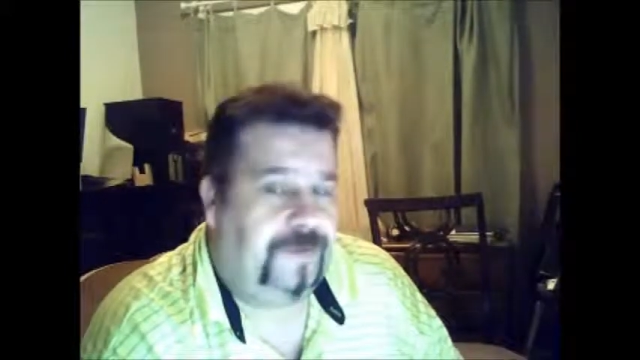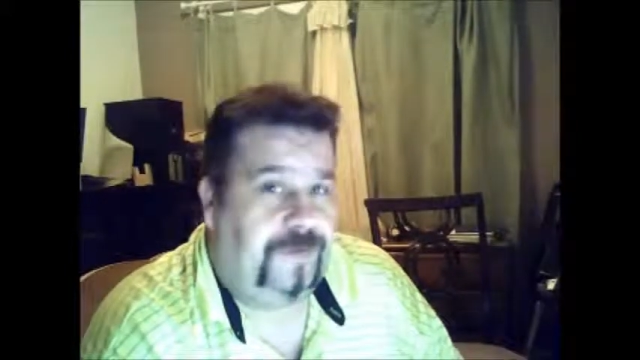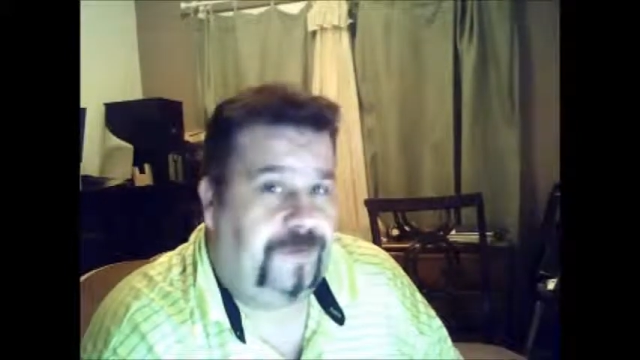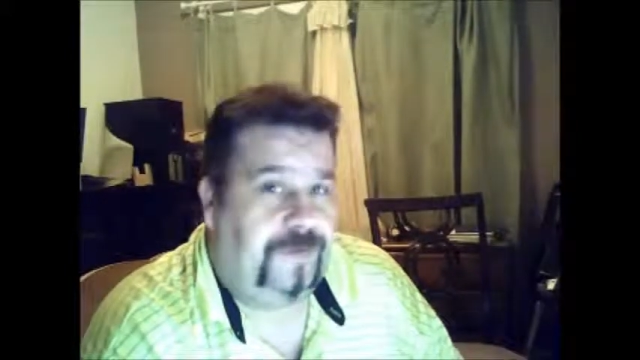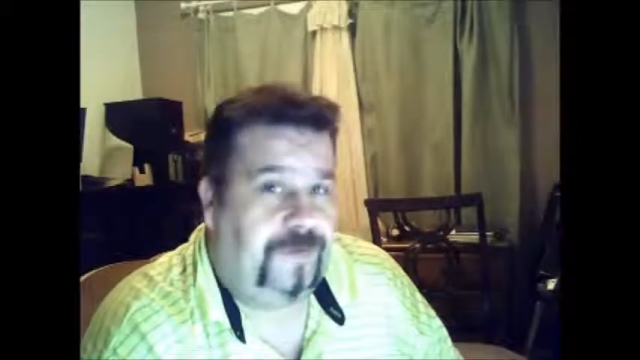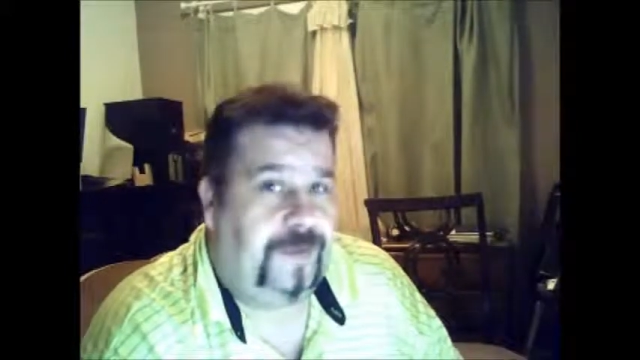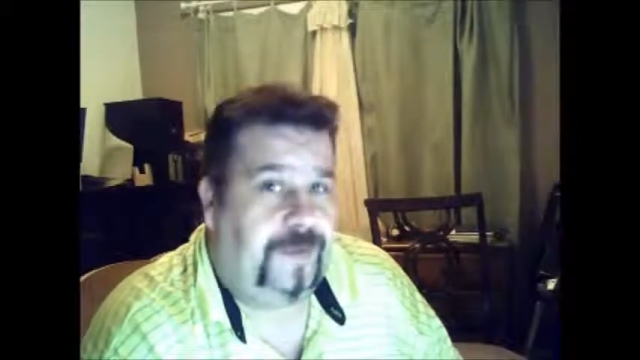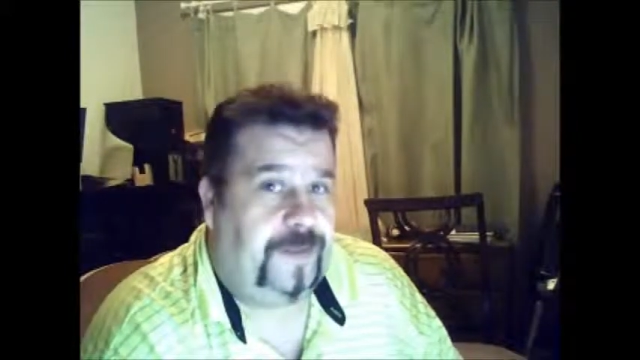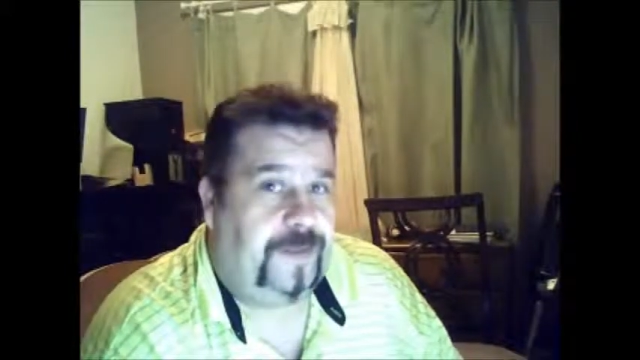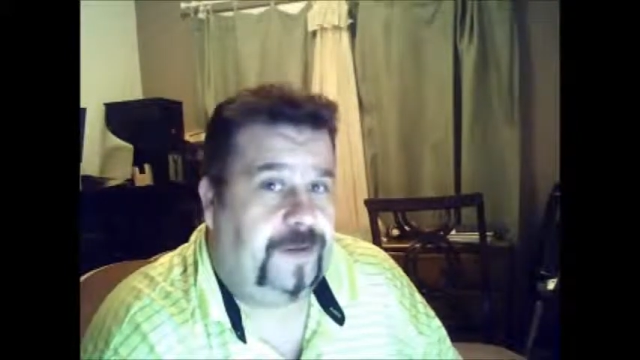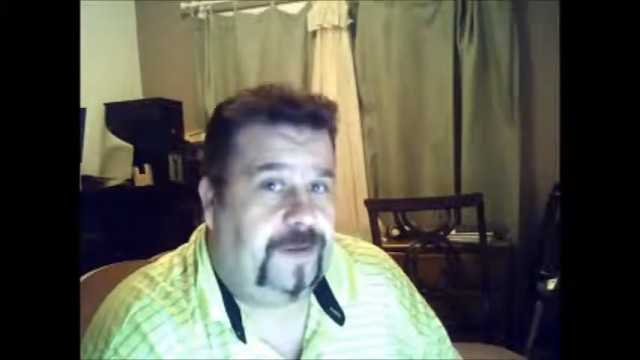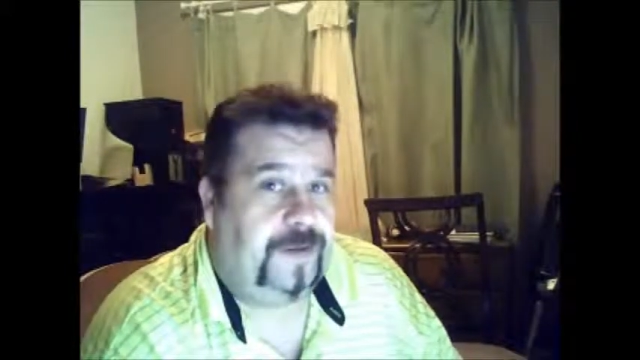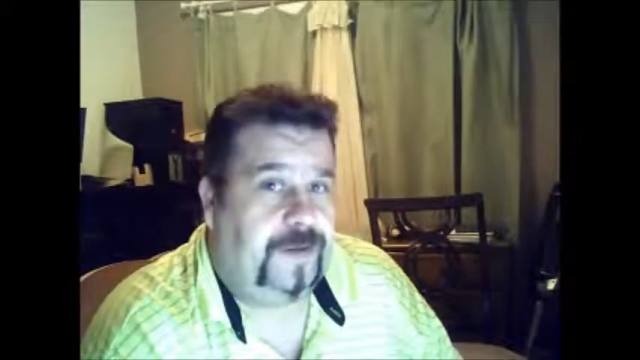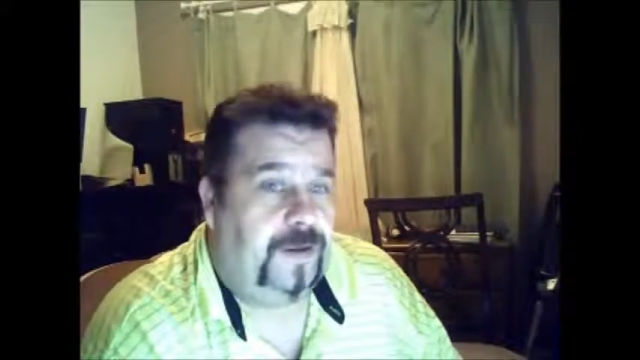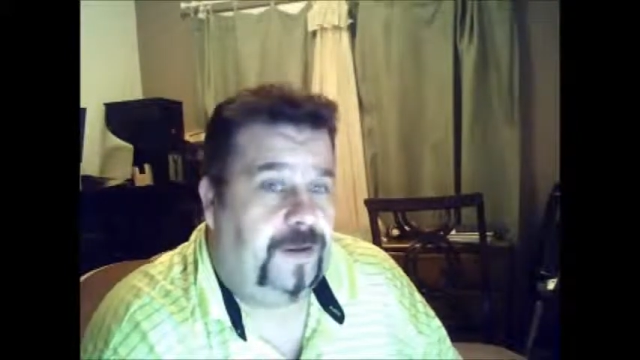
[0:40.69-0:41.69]
that.
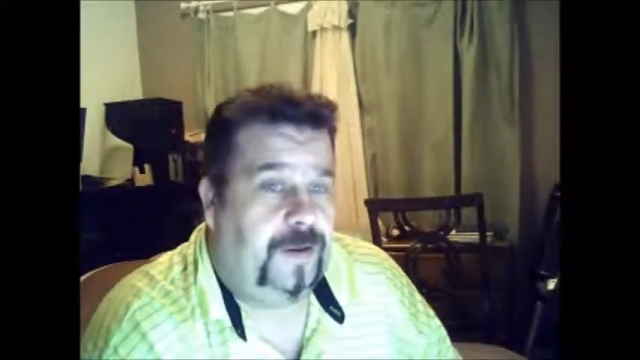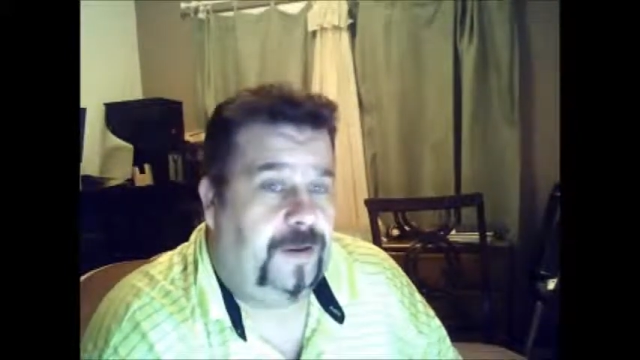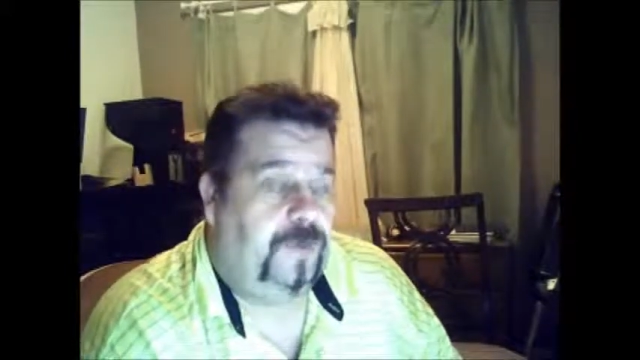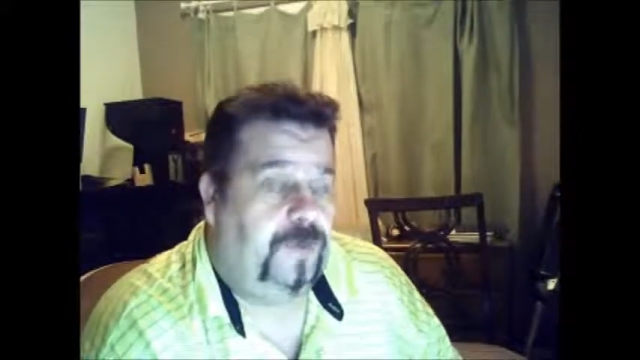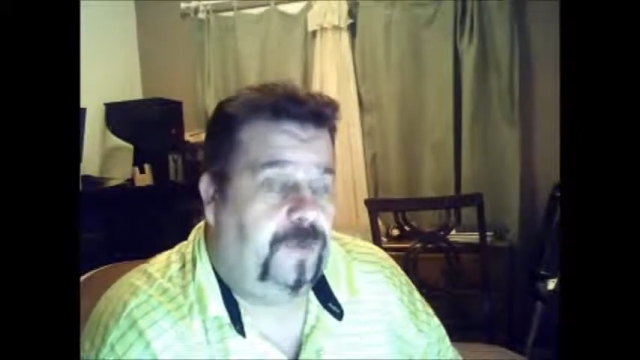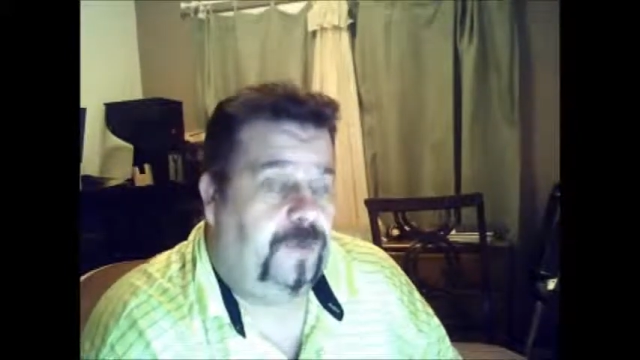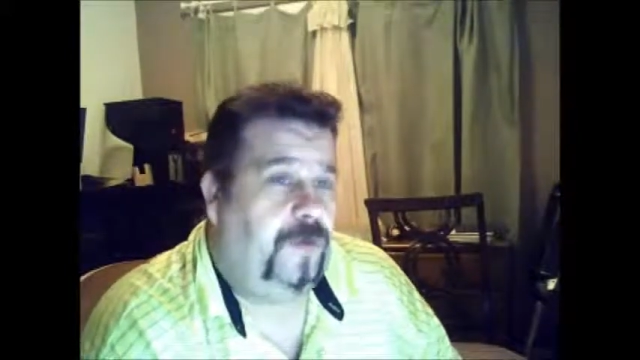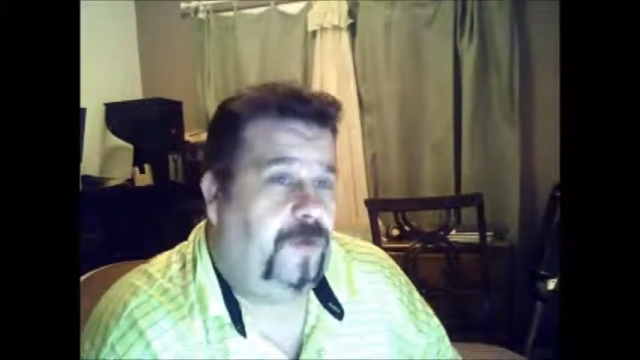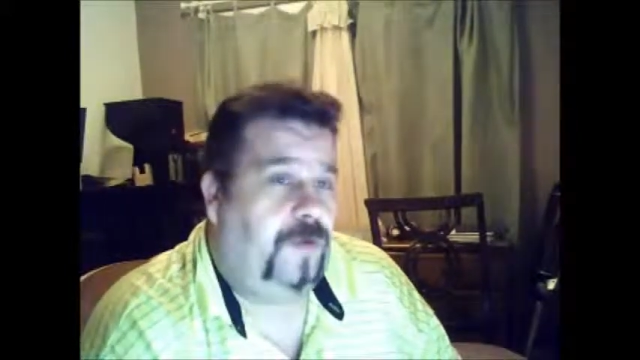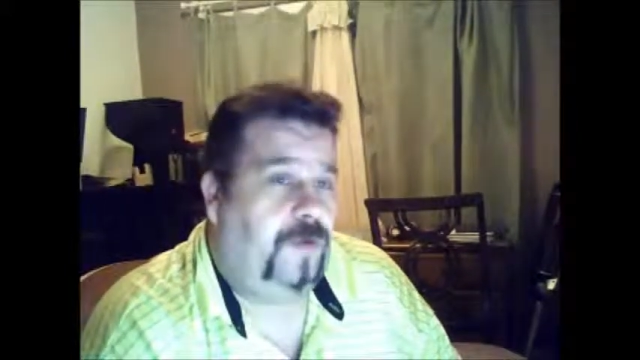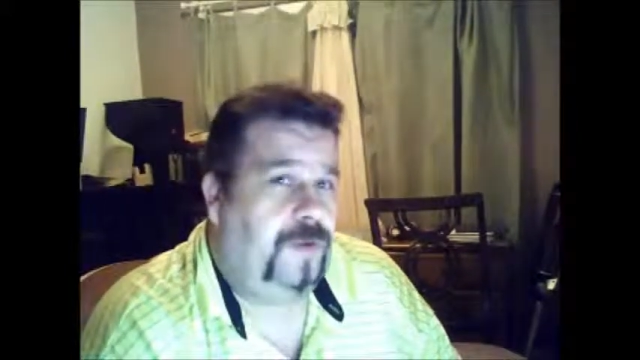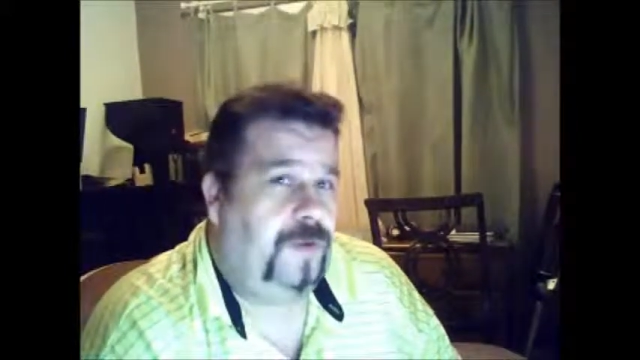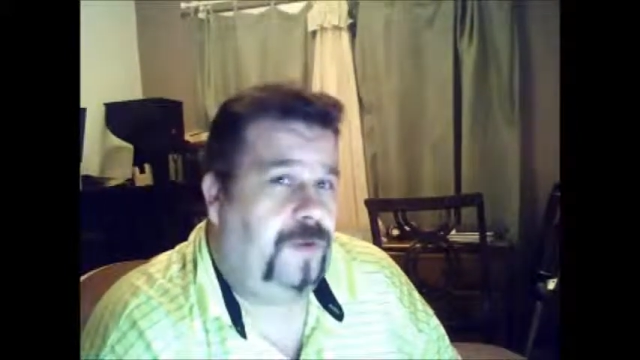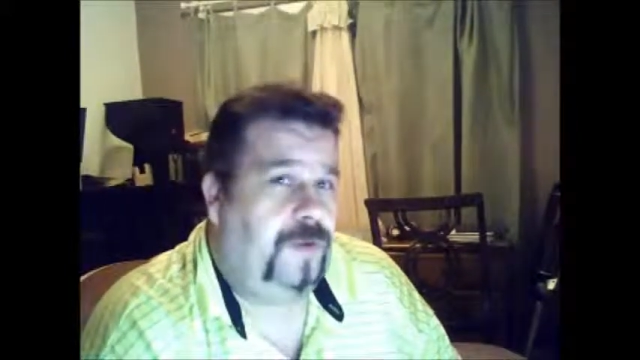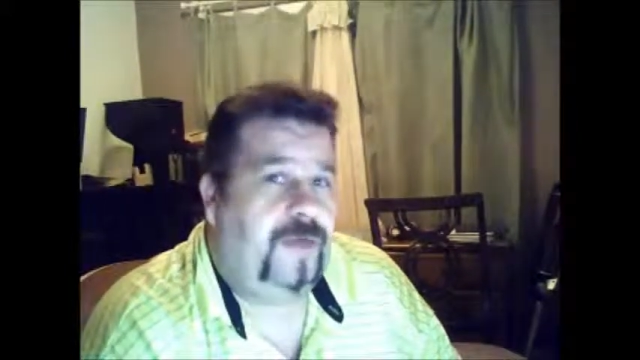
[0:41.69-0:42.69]
So
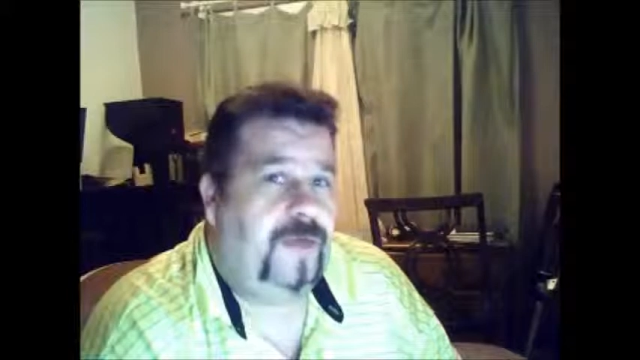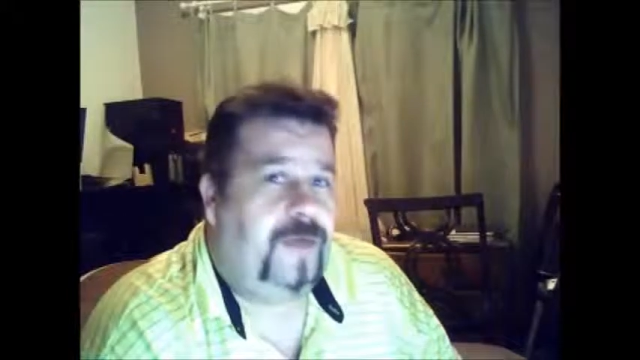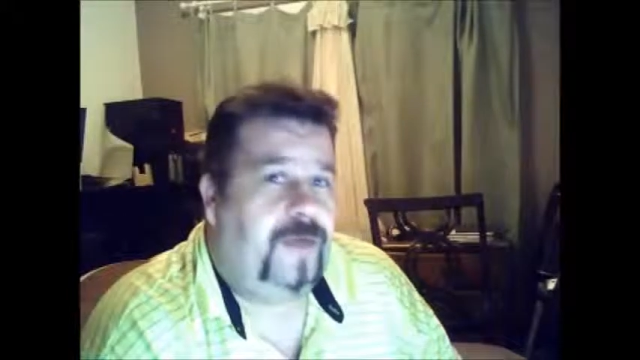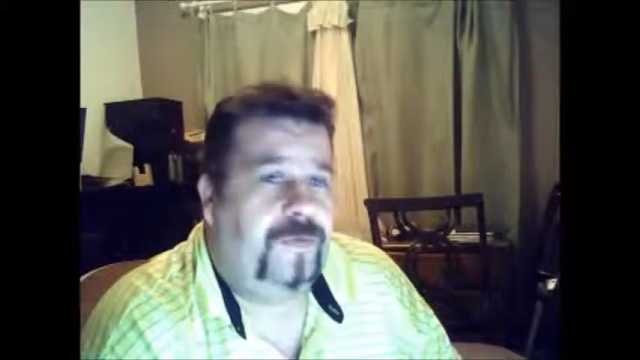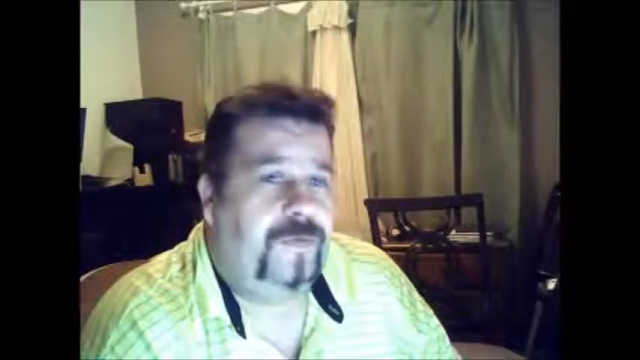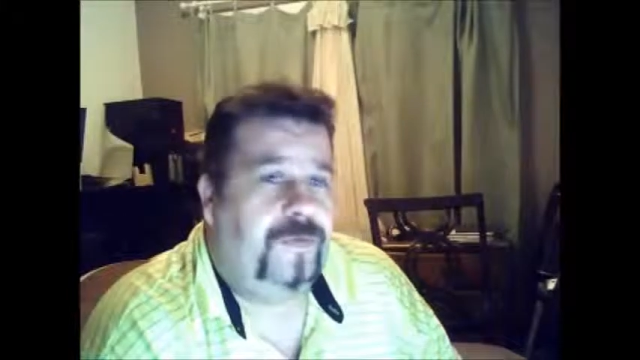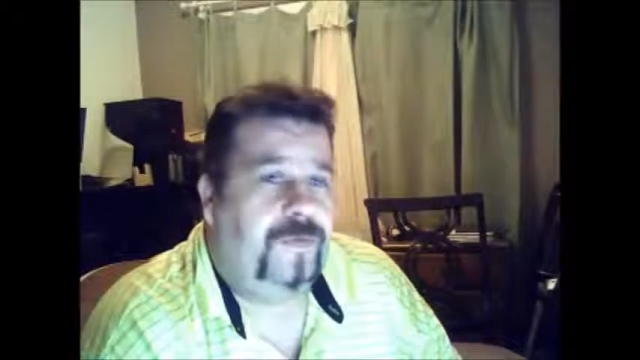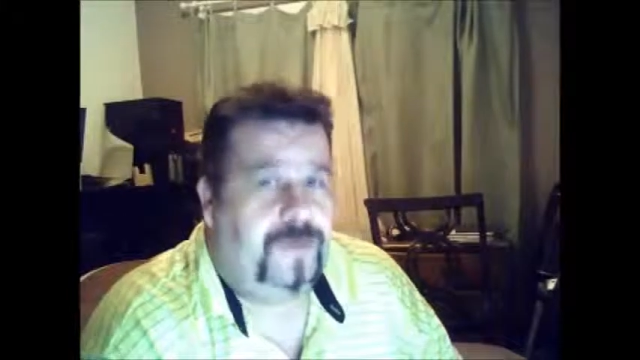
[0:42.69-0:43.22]
now